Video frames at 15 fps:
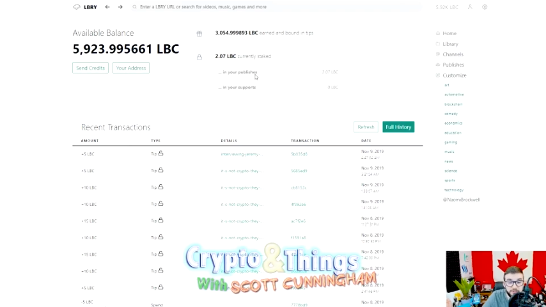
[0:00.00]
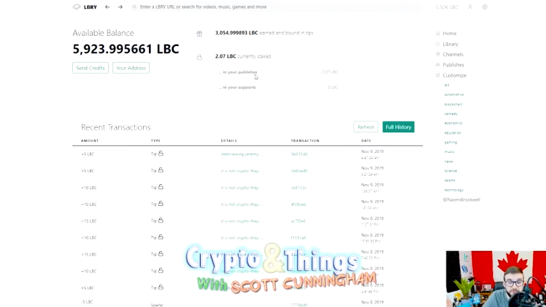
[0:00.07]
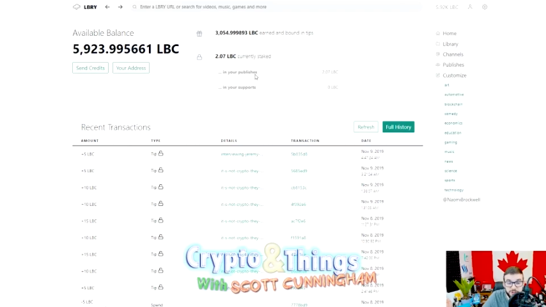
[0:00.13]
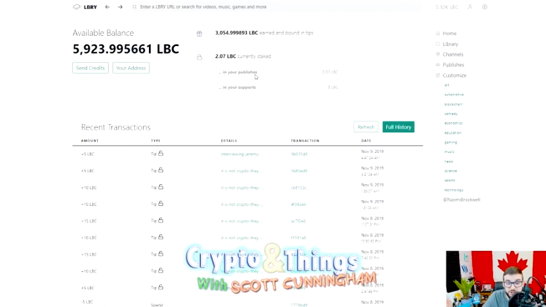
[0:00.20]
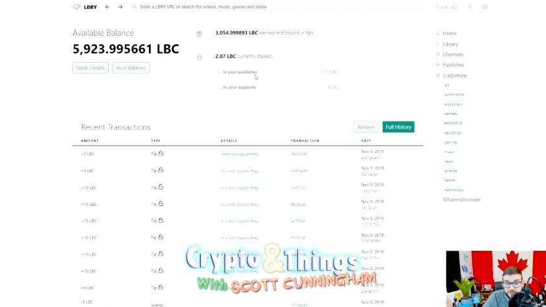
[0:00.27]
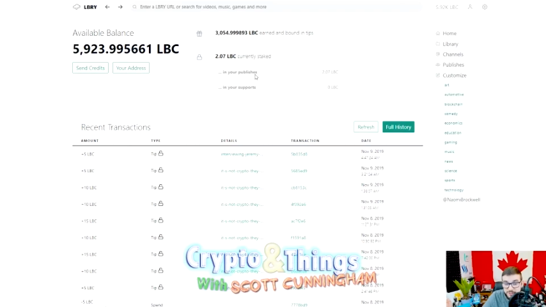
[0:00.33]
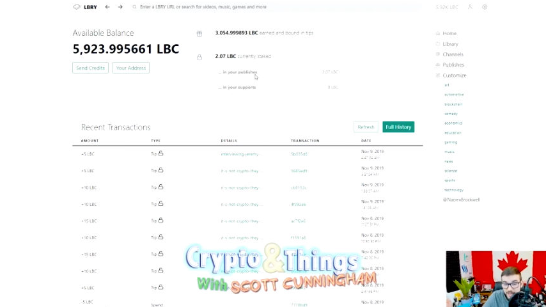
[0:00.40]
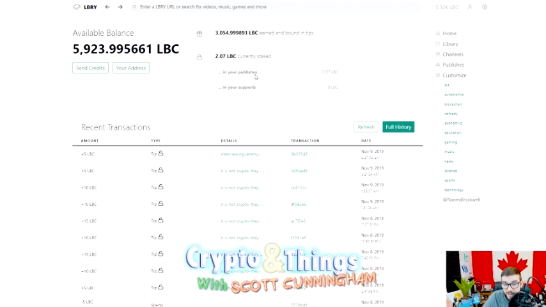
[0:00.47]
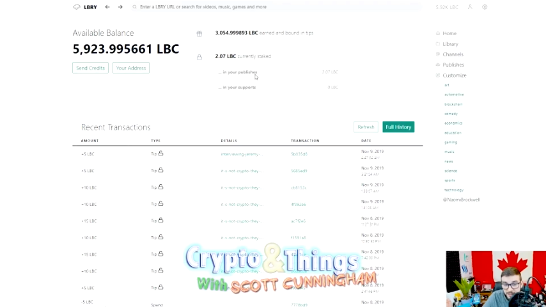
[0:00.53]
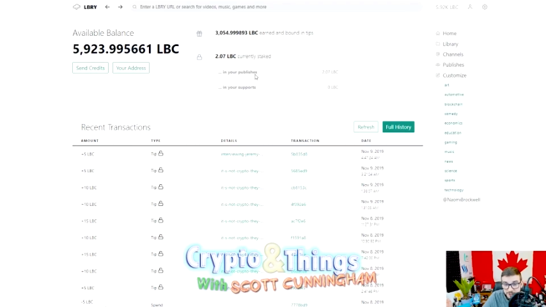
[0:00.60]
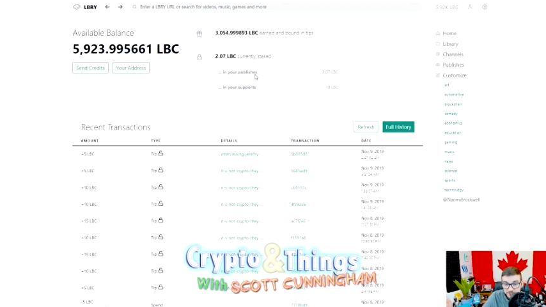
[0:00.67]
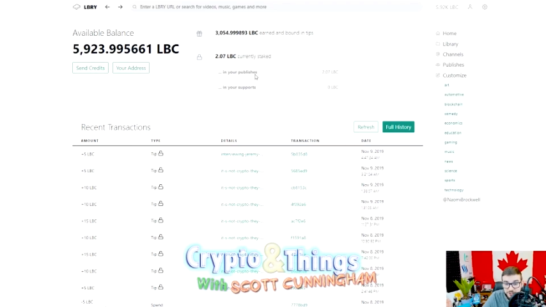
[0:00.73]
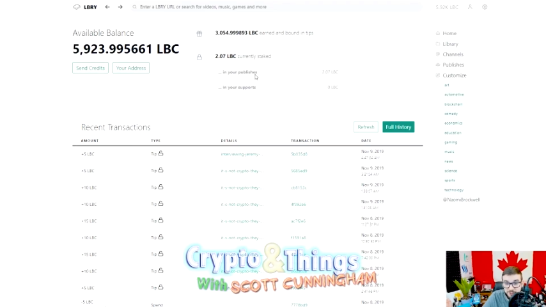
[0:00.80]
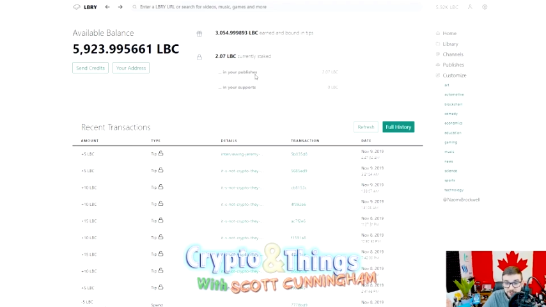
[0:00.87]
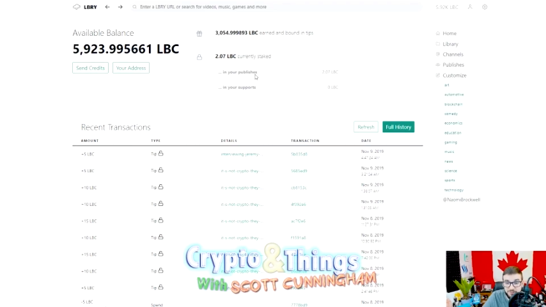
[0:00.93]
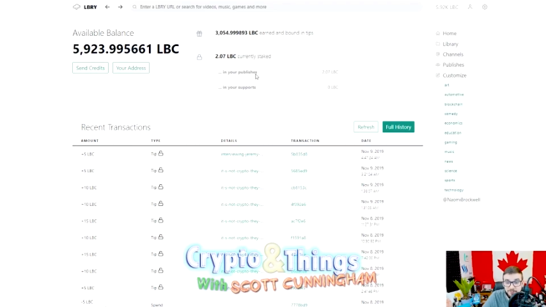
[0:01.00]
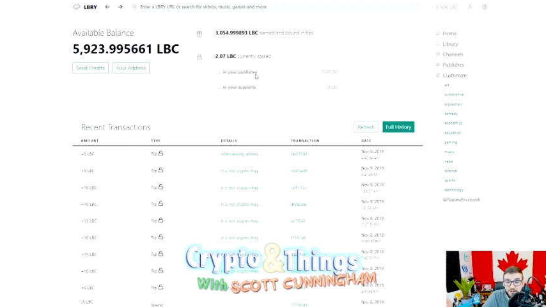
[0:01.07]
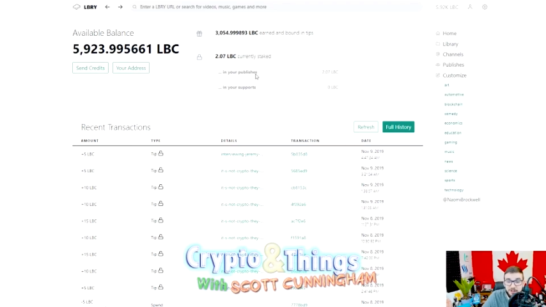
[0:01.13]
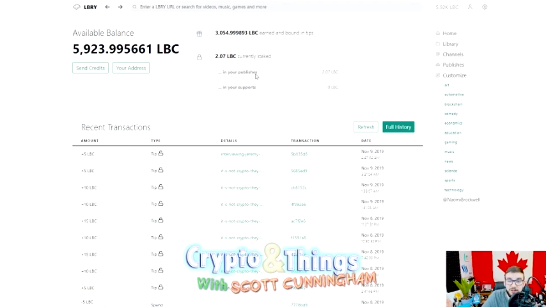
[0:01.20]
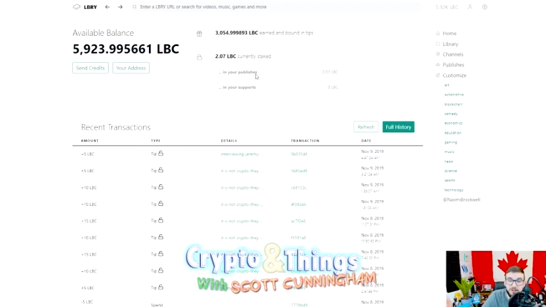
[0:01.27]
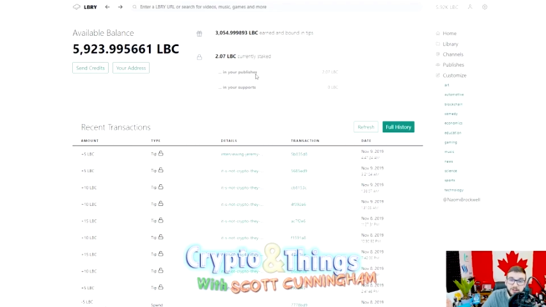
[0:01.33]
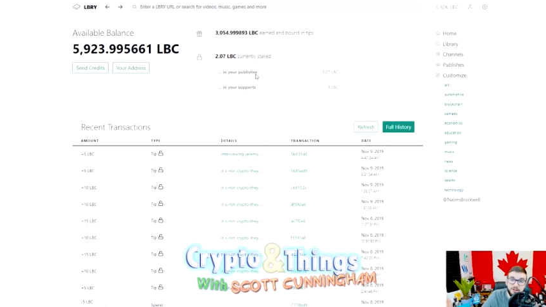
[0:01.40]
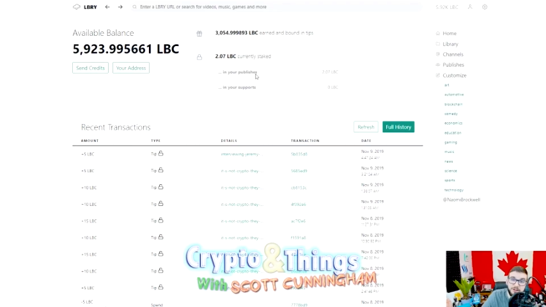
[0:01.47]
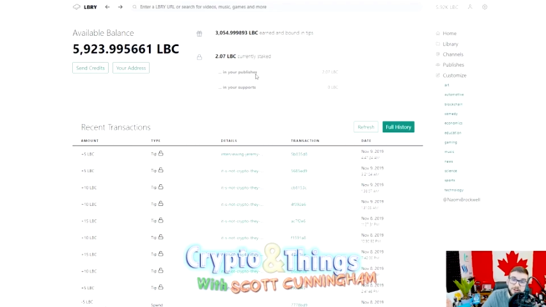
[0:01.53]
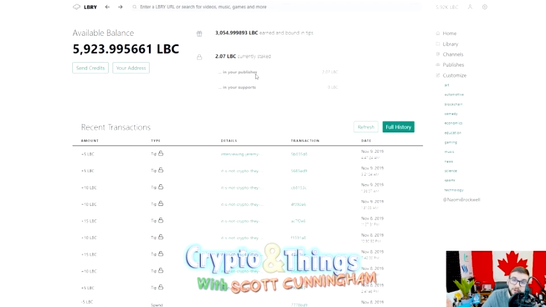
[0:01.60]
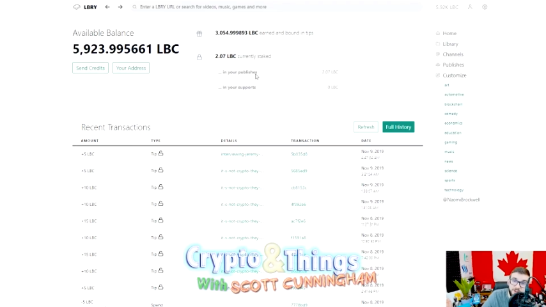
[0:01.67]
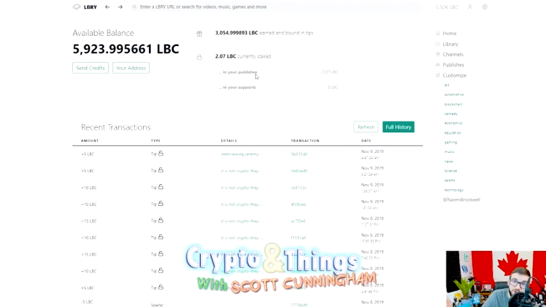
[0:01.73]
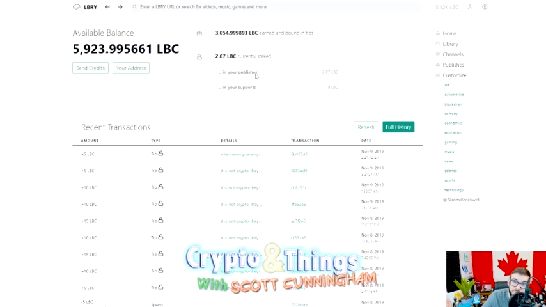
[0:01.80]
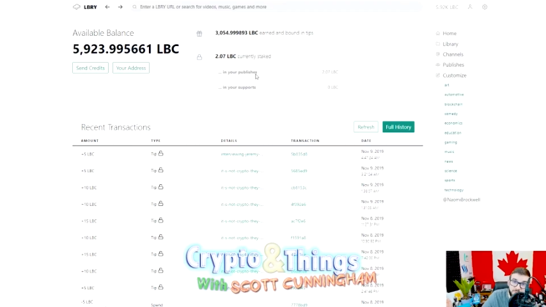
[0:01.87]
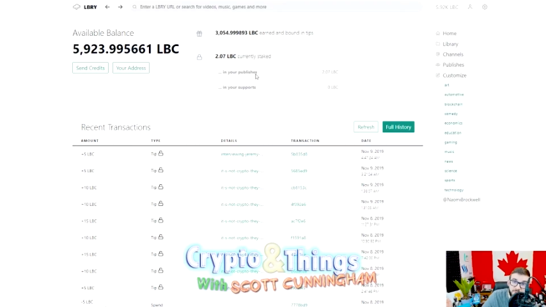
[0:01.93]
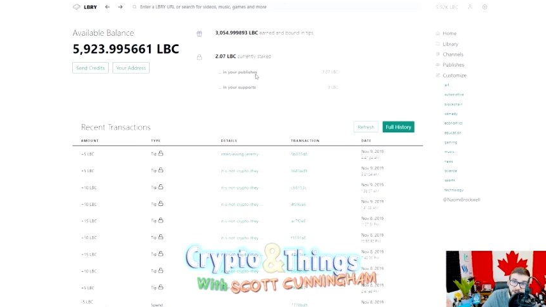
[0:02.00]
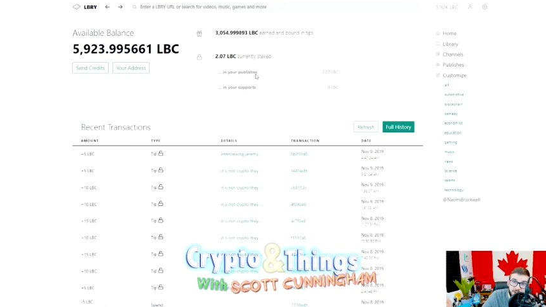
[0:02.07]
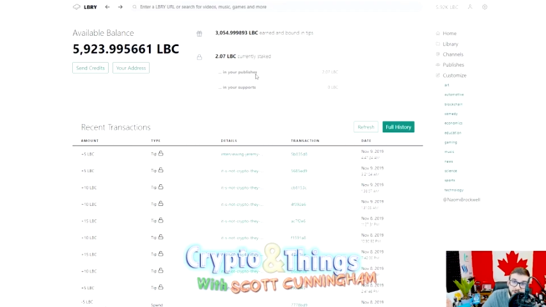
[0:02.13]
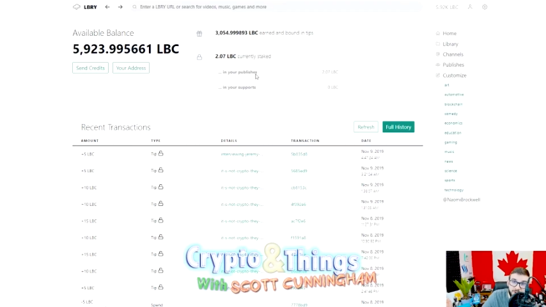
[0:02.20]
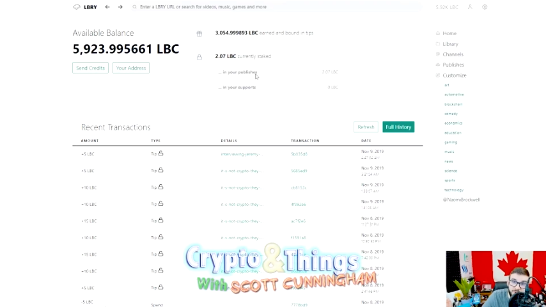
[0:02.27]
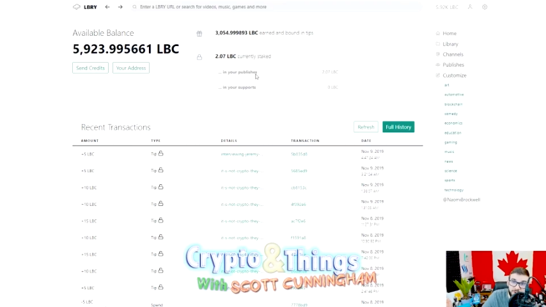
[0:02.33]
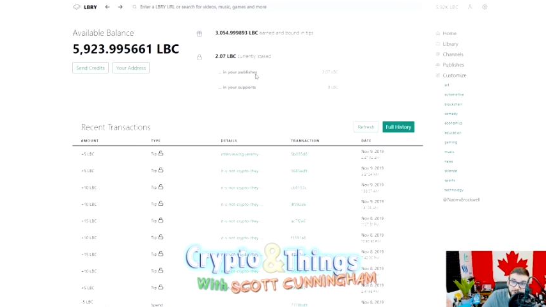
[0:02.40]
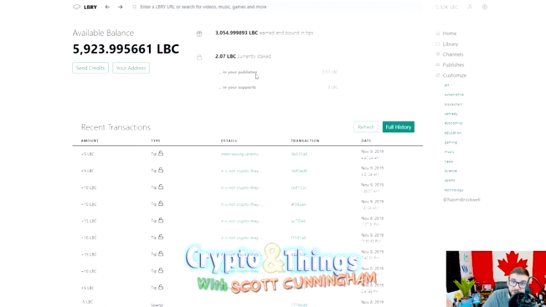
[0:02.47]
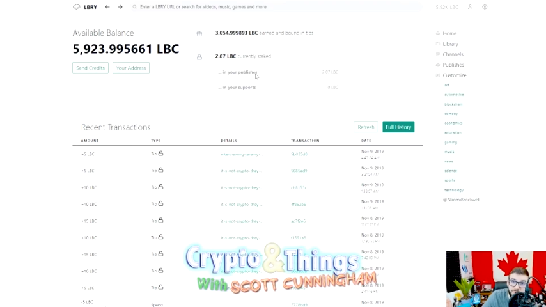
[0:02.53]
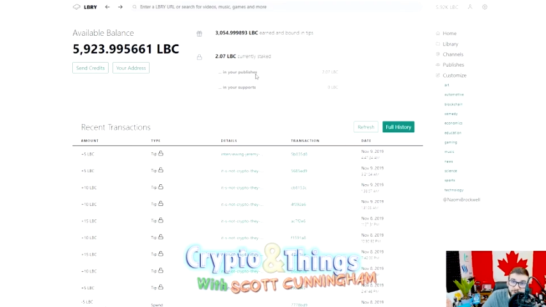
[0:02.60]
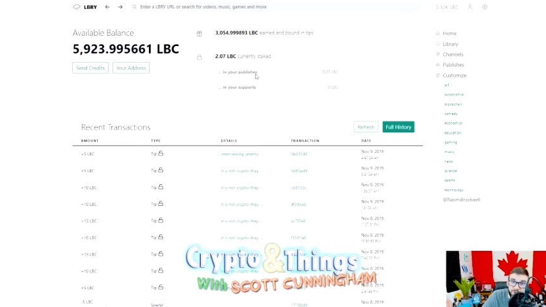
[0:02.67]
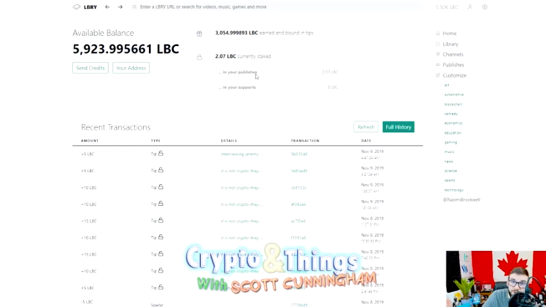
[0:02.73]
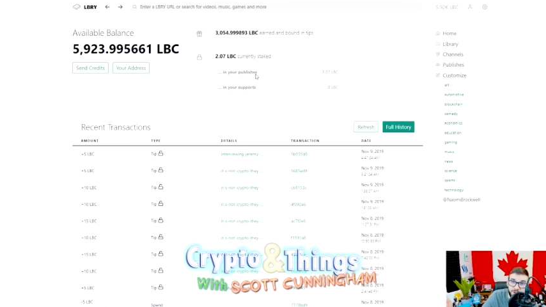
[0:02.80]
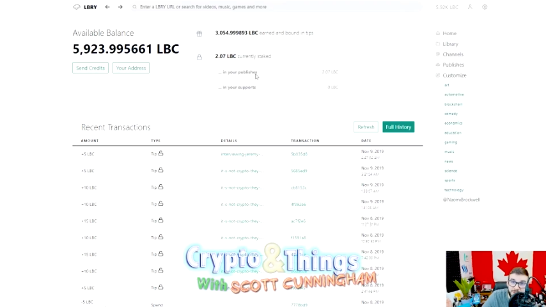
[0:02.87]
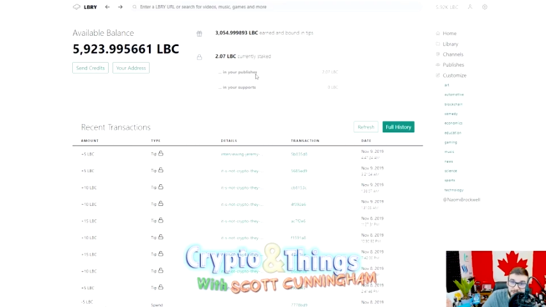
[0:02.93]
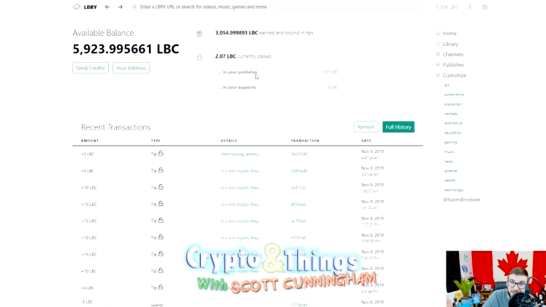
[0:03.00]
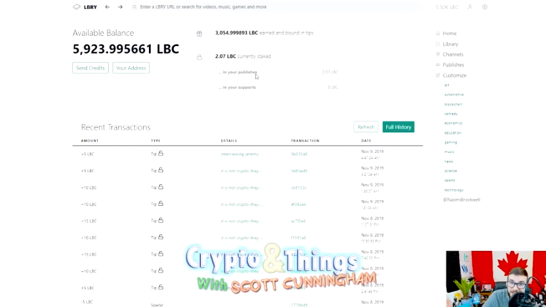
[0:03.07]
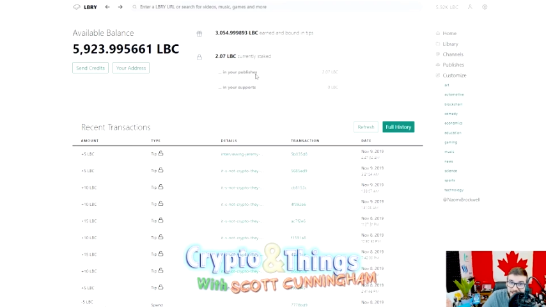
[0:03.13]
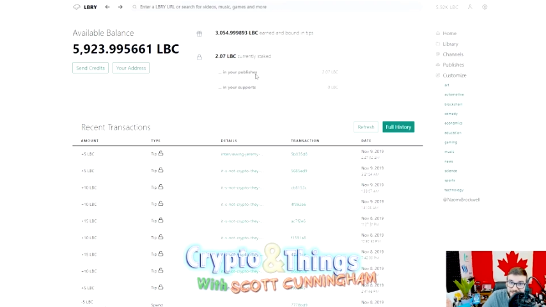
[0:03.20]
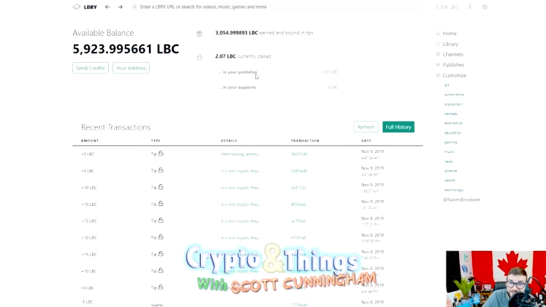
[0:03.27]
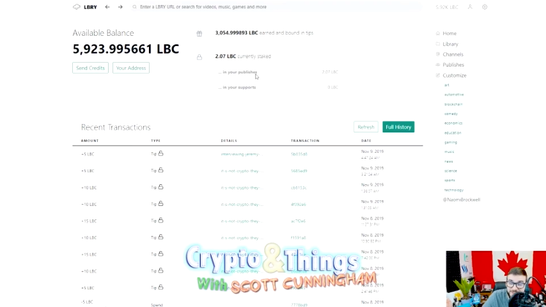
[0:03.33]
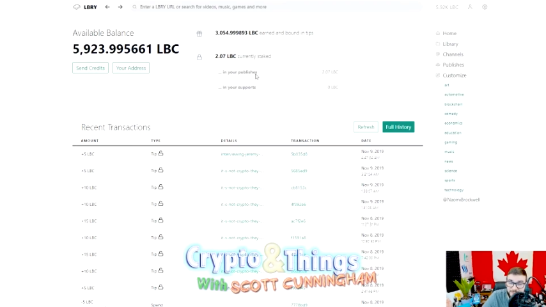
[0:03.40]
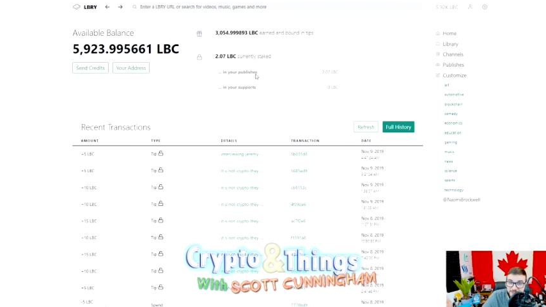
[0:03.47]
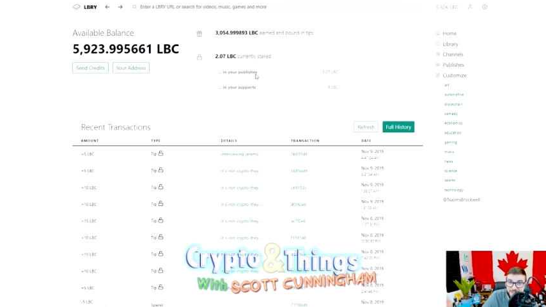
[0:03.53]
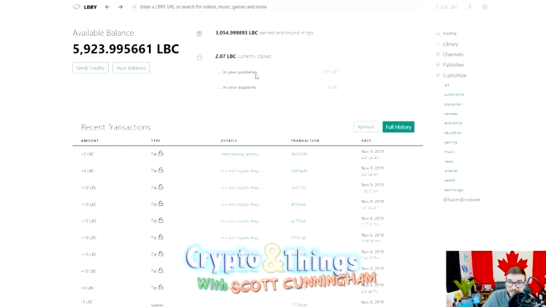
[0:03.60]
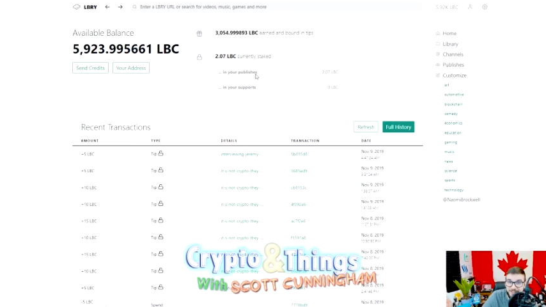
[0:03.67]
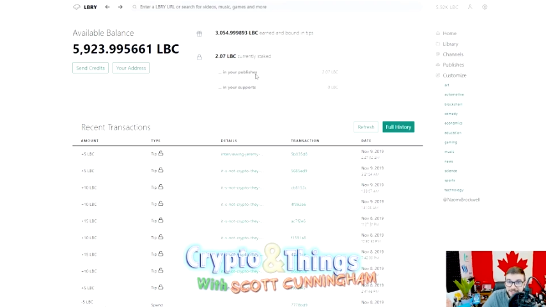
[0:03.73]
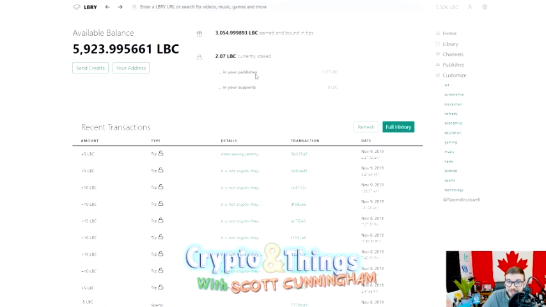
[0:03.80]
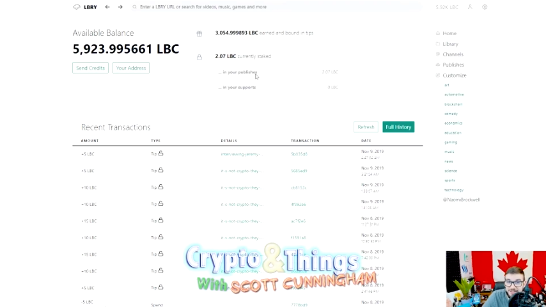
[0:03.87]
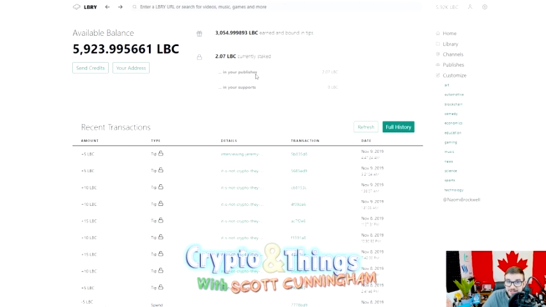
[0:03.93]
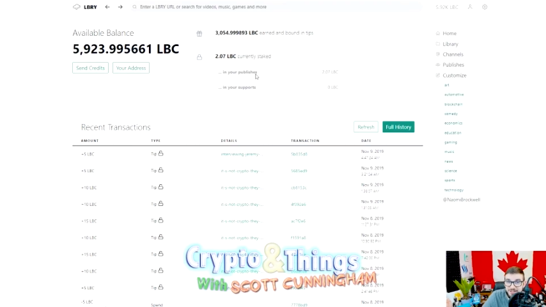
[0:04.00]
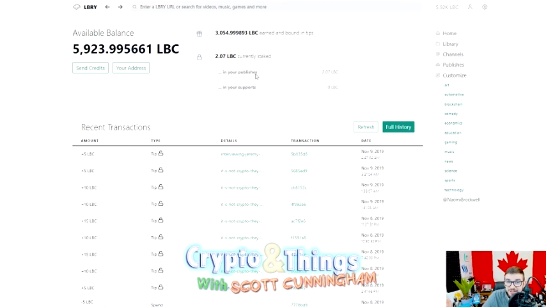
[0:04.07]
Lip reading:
No face is visible, so there are no lips to read.